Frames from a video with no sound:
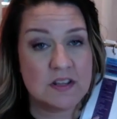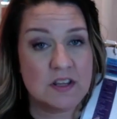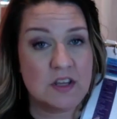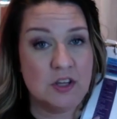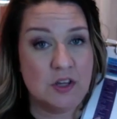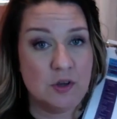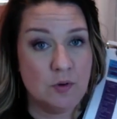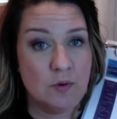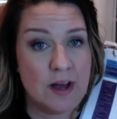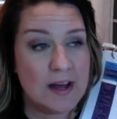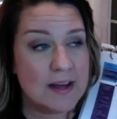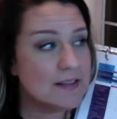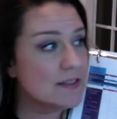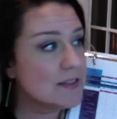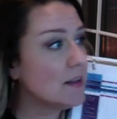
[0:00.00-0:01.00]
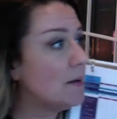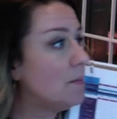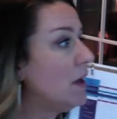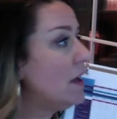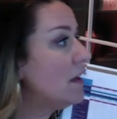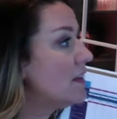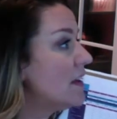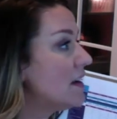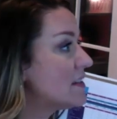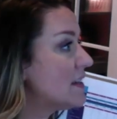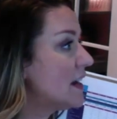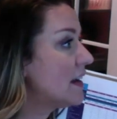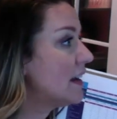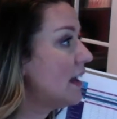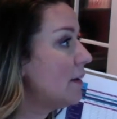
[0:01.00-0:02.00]
the US, let me get the
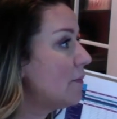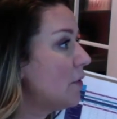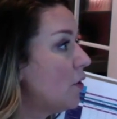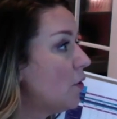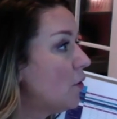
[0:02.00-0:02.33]
exact name.